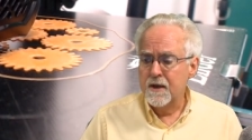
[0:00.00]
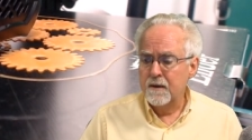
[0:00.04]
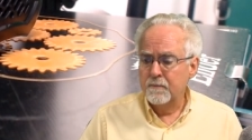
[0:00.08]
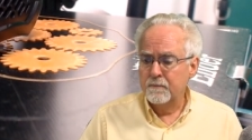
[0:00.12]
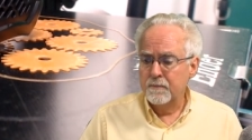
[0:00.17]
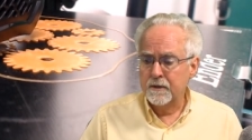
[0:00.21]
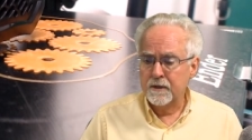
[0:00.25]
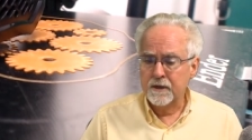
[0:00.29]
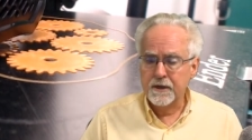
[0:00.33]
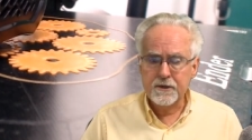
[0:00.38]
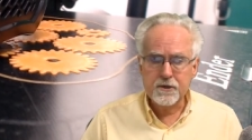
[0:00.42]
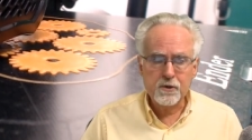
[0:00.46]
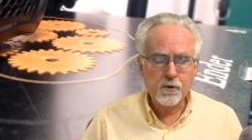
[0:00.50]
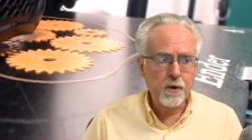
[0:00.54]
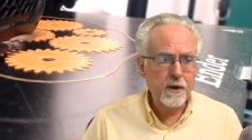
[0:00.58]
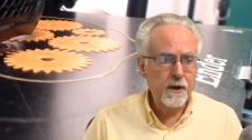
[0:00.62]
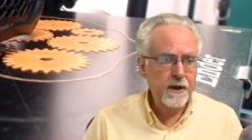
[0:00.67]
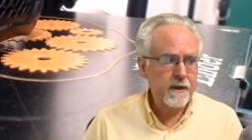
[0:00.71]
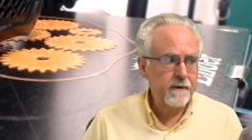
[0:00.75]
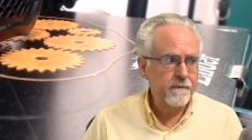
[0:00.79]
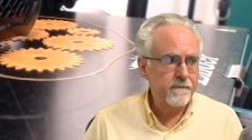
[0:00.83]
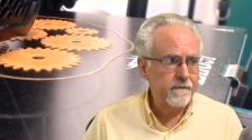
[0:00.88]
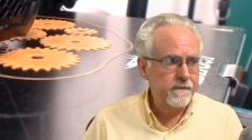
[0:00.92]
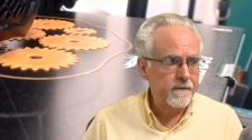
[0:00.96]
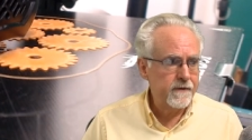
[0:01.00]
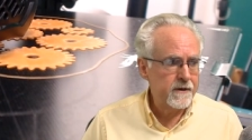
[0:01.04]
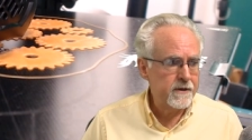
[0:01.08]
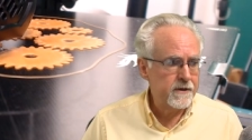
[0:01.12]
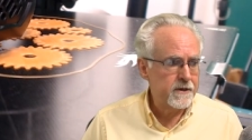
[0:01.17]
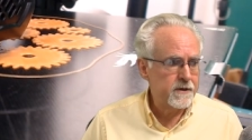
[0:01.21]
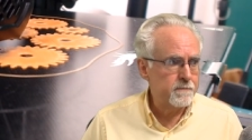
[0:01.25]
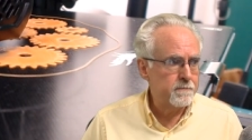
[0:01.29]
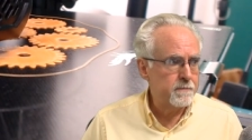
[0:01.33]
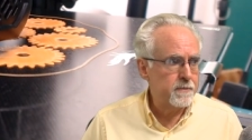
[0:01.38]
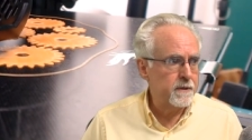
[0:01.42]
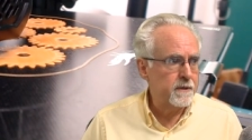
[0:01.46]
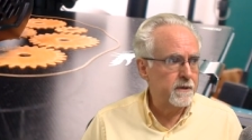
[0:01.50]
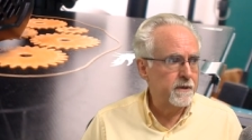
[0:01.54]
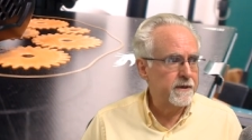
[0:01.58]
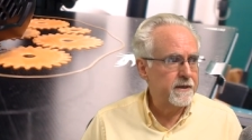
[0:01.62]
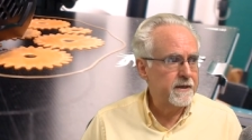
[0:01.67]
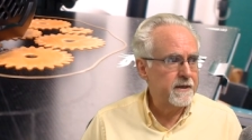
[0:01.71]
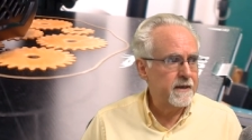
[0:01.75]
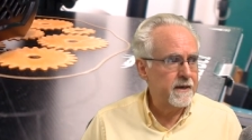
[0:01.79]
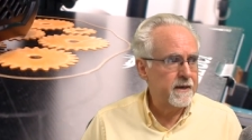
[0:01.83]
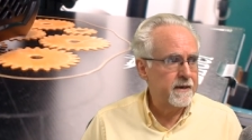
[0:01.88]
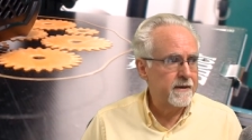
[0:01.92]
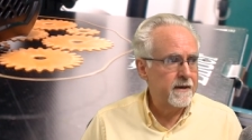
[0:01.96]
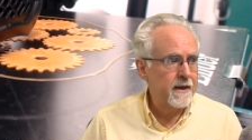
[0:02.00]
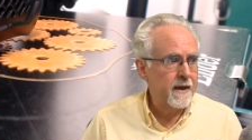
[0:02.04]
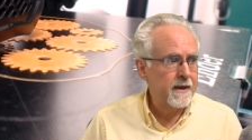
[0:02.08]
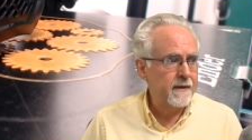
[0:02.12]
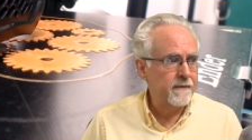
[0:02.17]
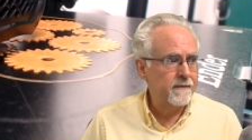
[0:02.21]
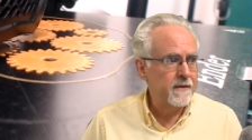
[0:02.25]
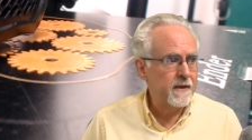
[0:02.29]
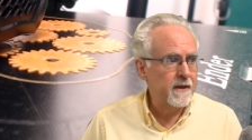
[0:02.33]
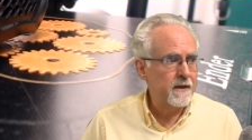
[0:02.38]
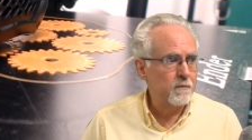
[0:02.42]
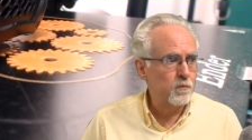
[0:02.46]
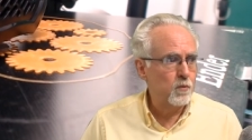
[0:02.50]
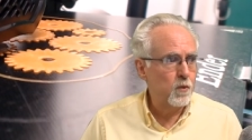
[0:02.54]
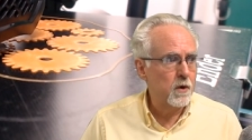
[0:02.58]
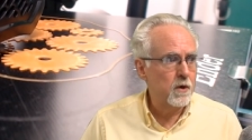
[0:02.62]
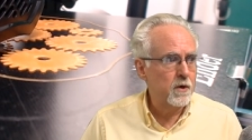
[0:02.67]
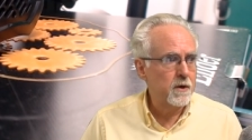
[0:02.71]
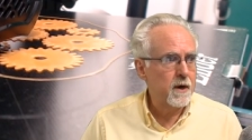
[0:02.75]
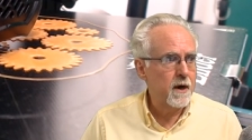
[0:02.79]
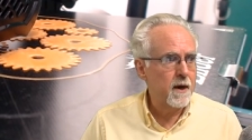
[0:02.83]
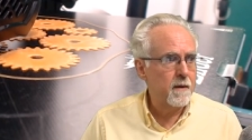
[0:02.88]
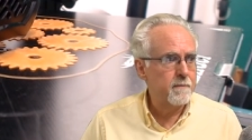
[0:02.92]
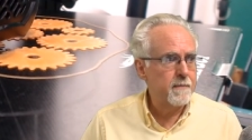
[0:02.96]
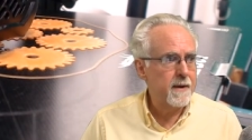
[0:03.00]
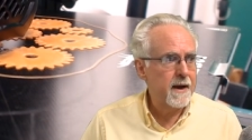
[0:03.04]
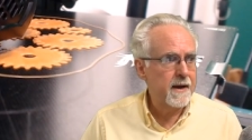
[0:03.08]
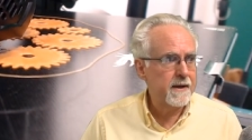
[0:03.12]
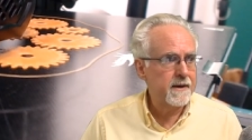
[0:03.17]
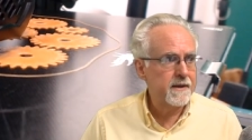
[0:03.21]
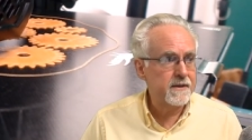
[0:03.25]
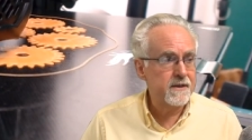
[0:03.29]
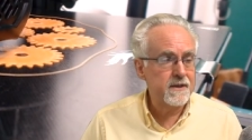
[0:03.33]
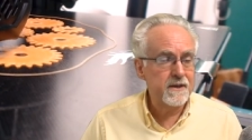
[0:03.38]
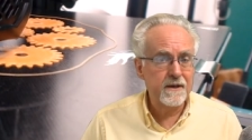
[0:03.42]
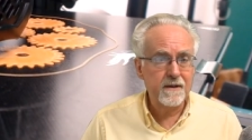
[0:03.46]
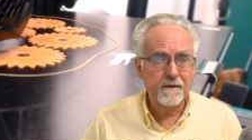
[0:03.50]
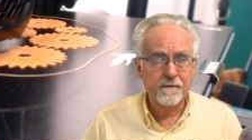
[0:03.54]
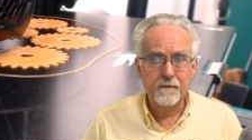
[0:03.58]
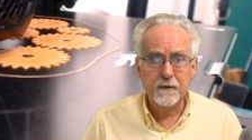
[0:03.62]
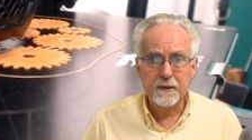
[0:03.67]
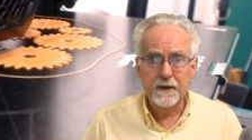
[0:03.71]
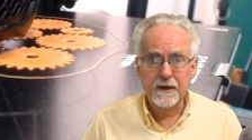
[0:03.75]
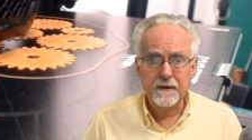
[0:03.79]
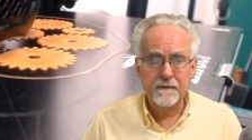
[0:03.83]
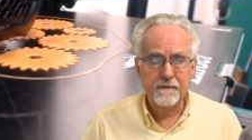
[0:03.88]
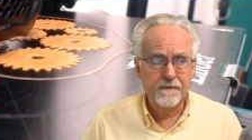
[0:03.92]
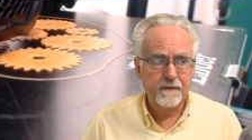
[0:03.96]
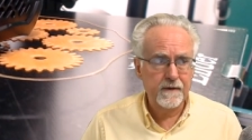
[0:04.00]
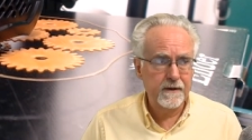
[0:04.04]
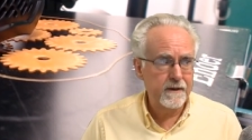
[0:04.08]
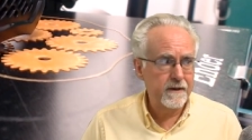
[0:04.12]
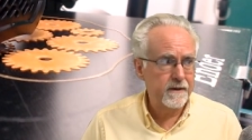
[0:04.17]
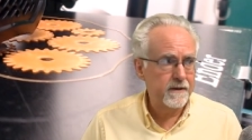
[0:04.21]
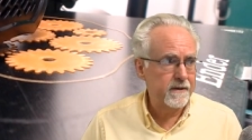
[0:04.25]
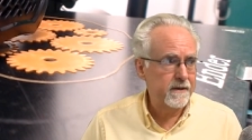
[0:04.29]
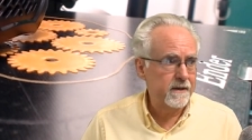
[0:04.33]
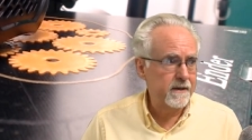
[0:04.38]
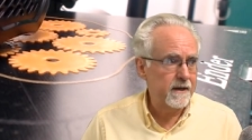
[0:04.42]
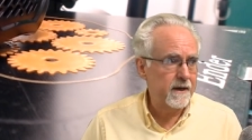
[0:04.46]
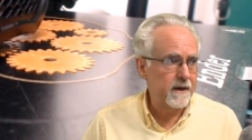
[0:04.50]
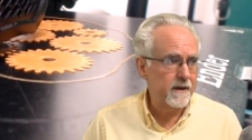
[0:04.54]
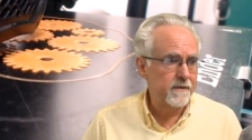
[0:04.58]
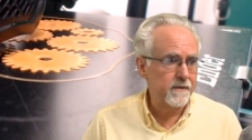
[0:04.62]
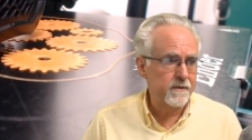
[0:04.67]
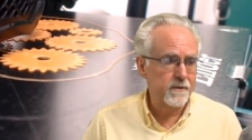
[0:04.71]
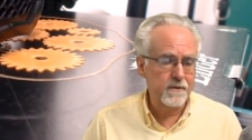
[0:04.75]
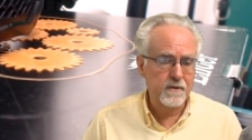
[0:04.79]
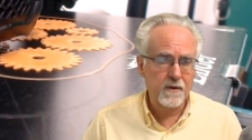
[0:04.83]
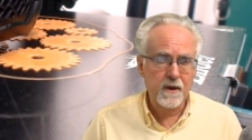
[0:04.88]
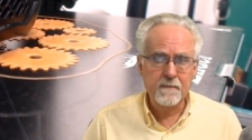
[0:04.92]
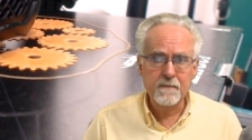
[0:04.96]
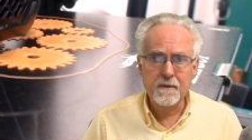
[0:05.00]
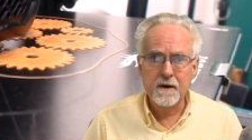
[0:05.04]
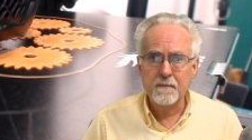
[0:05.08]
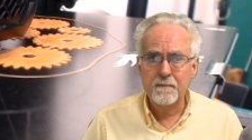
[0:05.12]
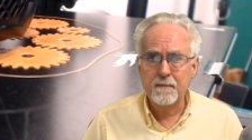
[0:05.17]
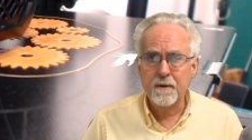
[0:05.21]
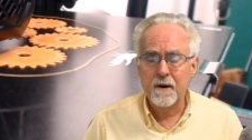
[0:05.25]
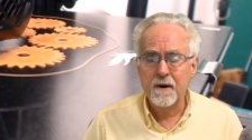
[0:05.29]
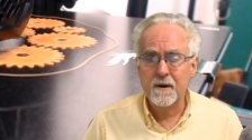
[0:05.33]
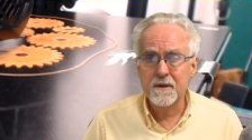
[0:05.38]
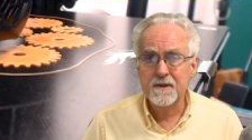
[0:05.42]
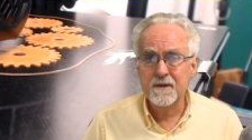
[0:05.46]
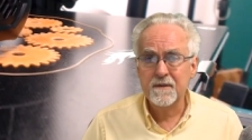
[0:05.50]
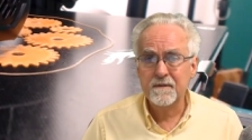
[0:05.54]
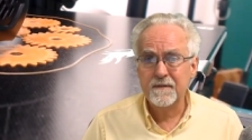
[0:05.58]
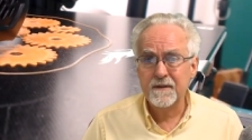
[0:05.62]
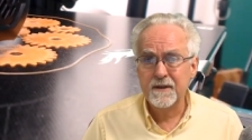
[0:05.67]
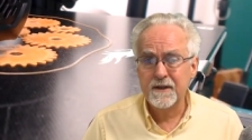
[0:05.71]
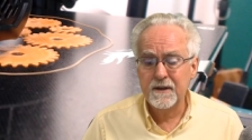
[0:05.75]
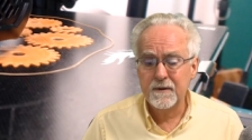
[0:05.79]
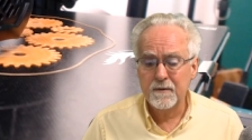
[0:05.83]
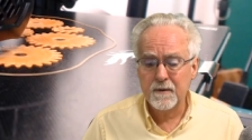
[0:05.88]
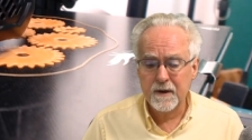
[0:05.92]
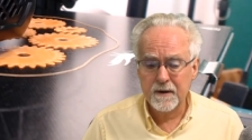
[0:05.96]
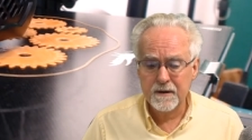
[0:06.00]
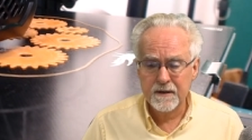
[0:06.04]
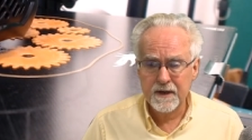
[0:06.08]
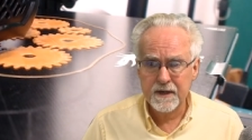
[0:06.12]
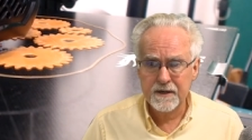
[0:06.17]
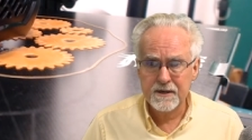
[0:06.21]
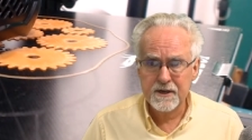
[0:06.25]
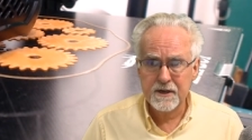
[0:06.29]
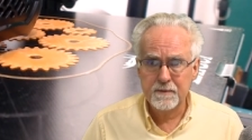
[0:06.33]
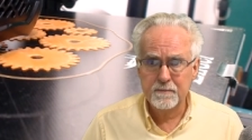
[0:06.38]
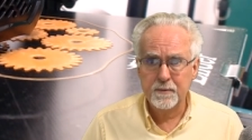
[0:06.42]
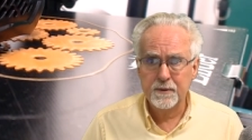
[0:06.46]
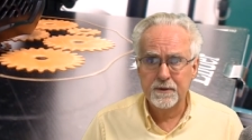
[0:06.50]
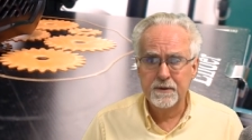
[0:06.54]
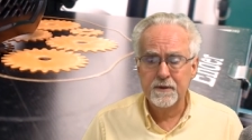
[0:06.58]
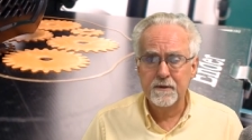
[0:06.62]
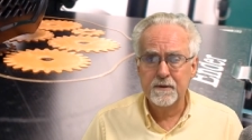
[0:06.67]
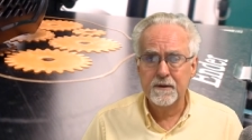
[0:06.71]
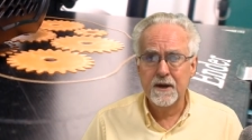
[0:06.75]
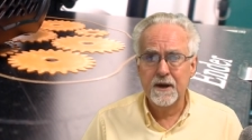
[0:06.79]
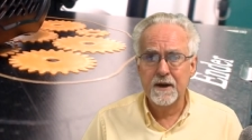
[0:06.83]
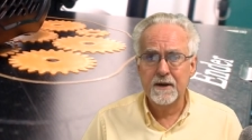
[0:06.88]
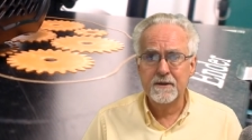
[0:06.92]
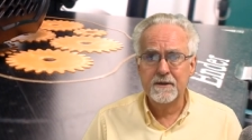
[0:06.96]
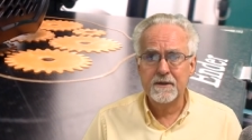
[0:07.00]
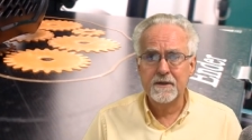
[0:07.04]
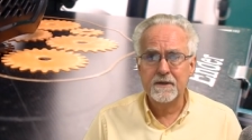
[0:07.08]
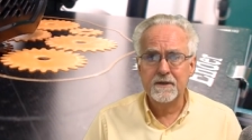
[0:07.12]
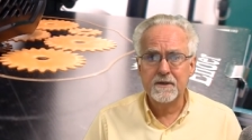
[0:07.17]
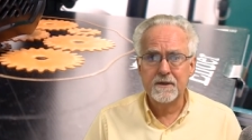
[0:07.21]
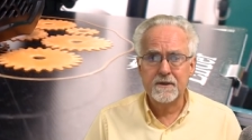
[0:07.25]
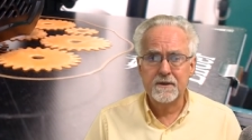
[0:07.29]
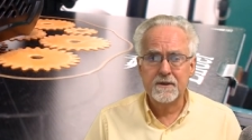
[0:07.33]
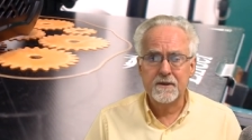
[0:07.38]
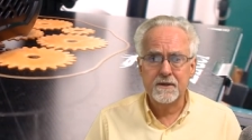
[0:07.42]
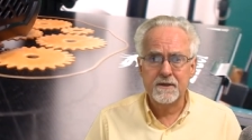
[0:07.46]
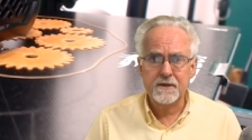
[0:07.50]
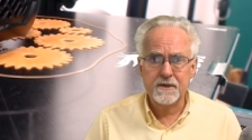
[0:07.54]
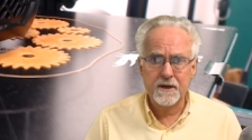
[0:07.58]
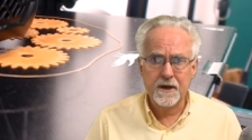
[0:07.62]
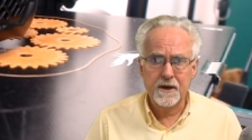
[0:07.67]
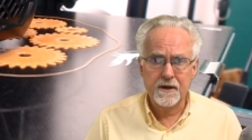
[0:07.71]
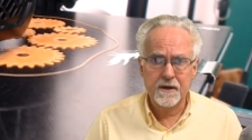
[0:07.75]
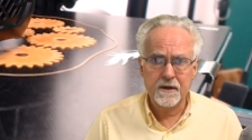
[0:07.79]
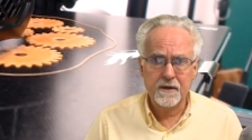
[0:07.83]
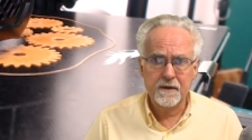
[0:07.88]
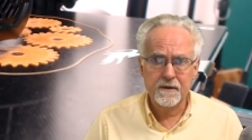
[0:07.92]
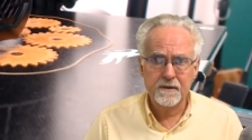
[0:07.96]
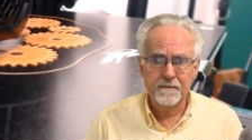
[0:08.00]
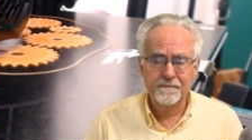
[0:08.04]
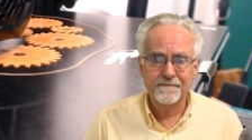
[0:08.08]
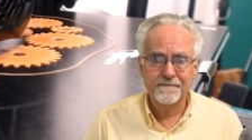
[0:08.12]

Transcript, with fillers: But let's go ahead and finish building it, and then we'll come back and see if we can fit it together. So I'm going to pause the video. I'll catch up with you guys in just a second.